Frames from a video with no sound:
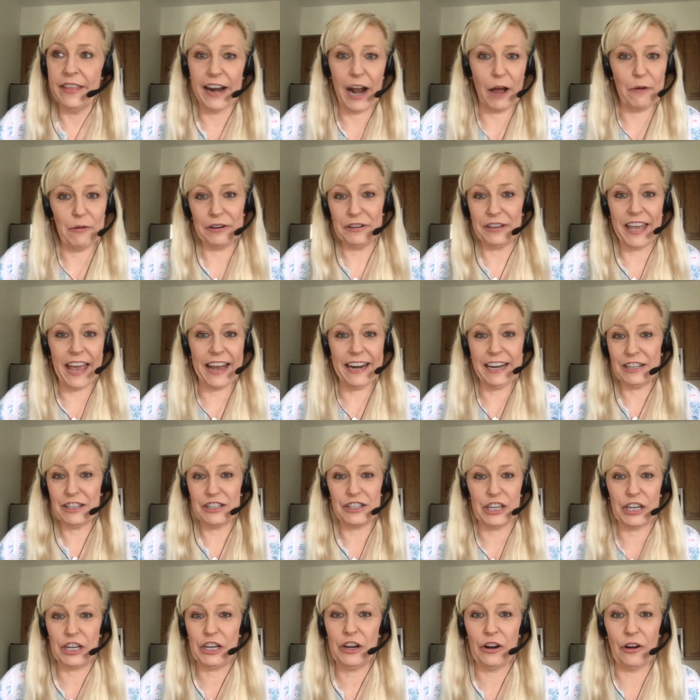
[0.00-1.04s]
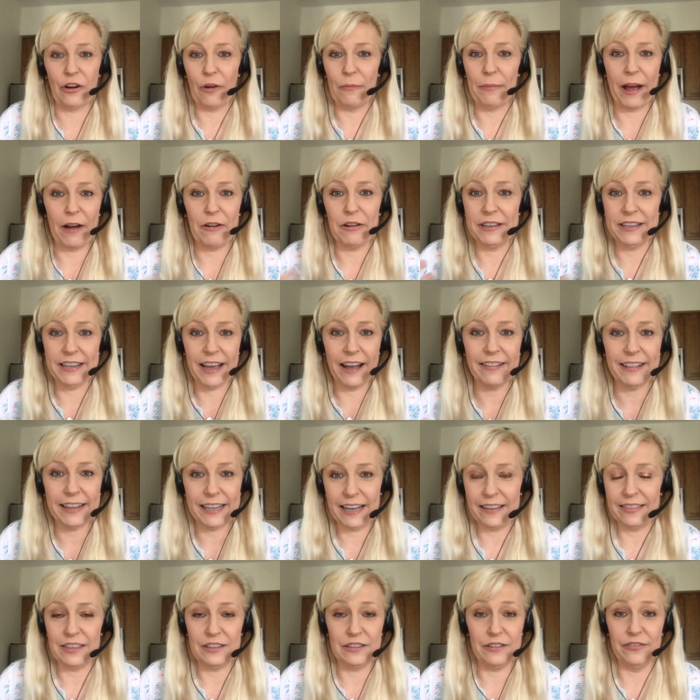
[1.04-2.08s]
And then I would get insecure about
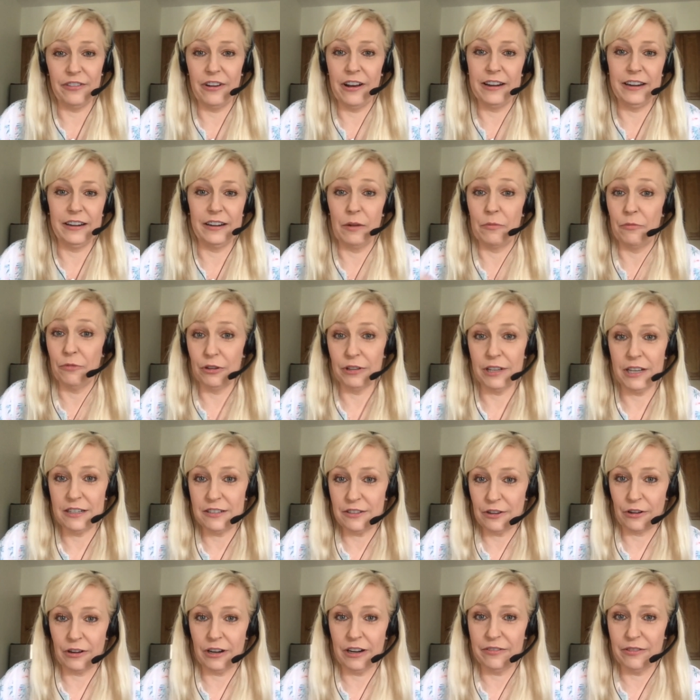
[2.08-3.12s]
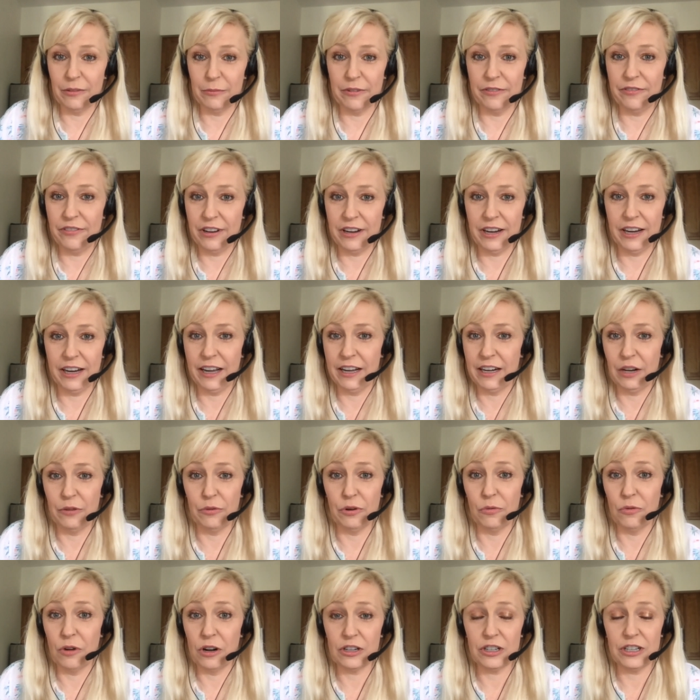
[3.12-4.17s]
yelling at the divine. And I'm really sorry if I'm offending
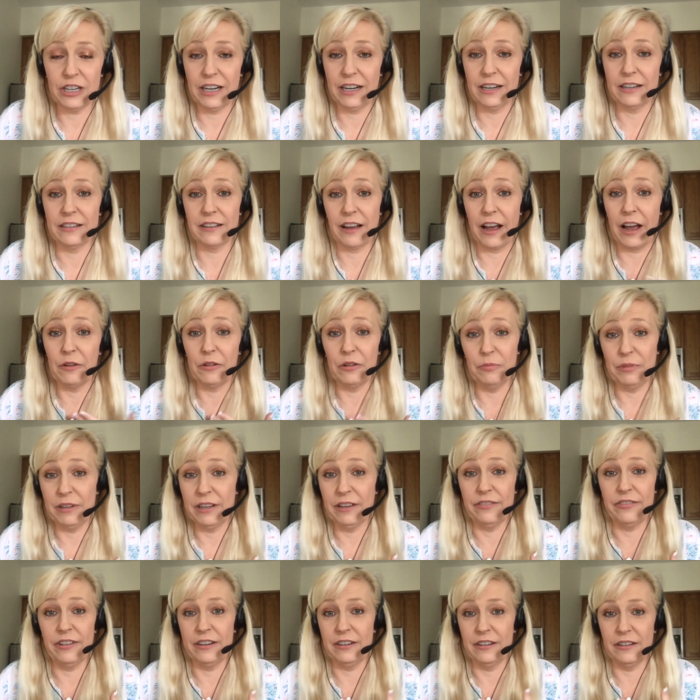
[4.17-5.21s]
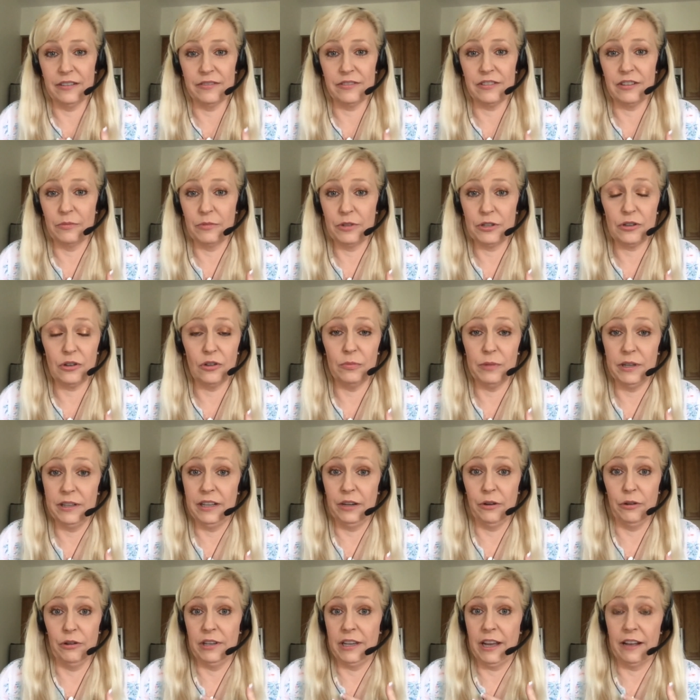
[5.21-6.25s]
anyone watching, because I would be offended if someone told
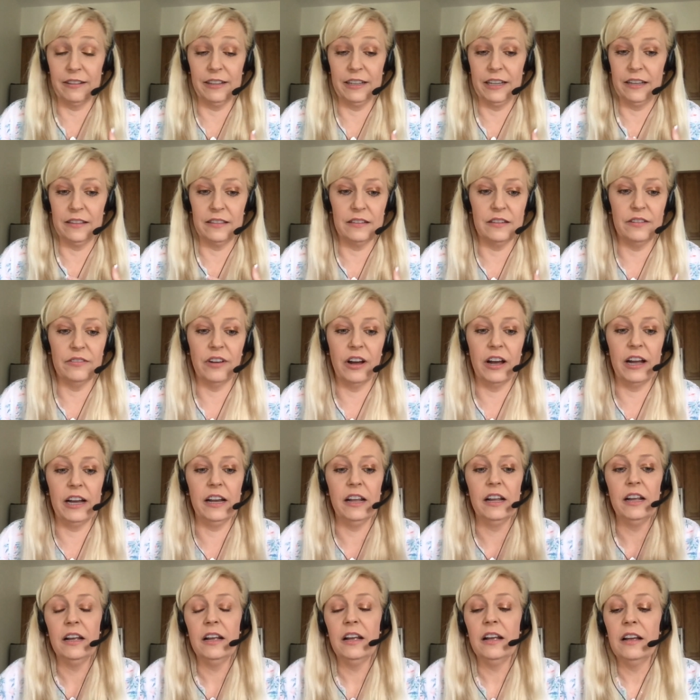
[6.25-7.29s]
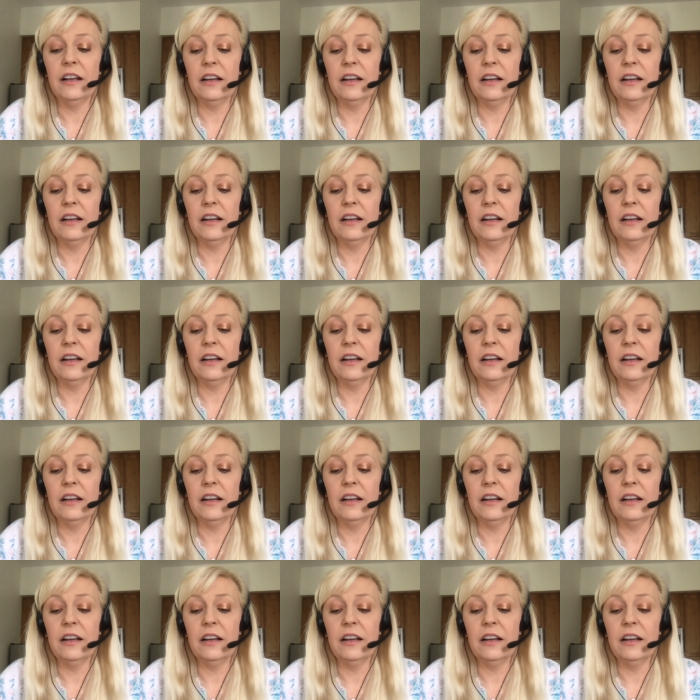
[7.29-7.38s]
me they were yelling at the divine.